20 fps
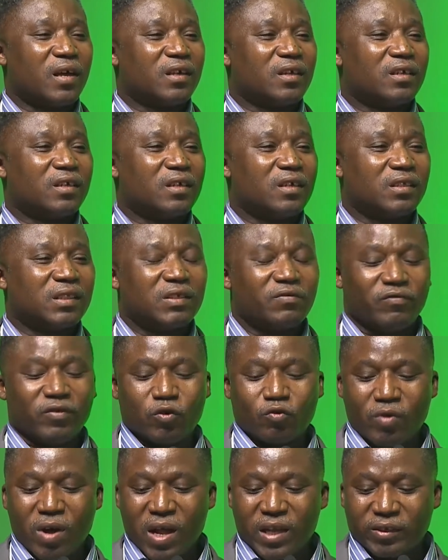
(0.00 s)

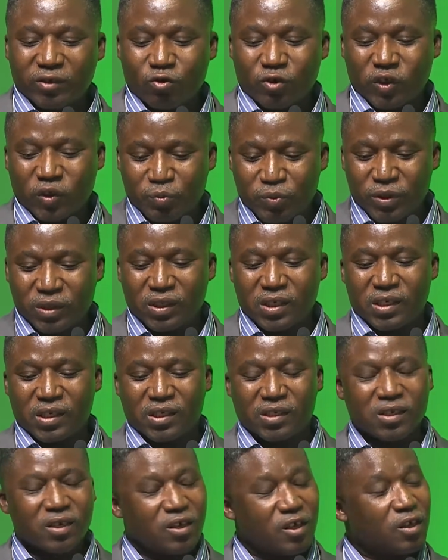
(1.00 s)
individuals or
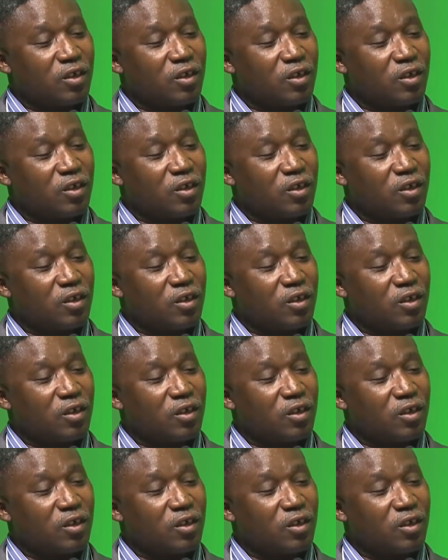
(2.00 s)
species,